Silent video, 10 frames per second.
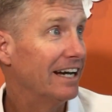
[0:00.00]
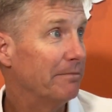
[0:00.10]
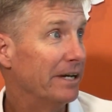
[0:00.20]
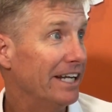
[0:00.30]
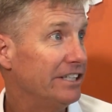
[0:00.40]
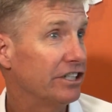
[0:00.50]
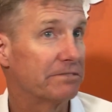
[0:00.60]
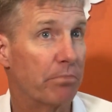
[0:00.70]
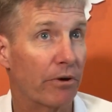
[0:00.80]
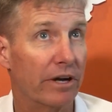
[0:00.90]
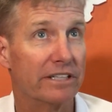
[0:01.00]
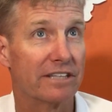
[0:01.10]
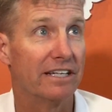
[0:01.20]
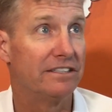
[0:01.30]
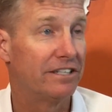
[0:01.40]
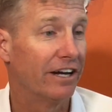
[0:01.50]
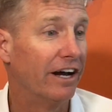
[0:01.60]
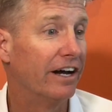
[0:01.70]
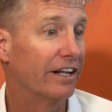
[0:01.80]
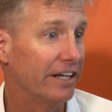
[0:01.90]
I mean, he just brings a
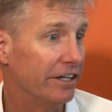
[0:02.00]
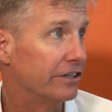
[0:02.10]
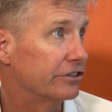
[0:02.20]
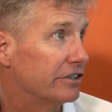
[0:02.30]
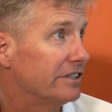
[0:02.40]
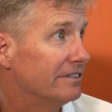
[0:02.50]
ton of energy.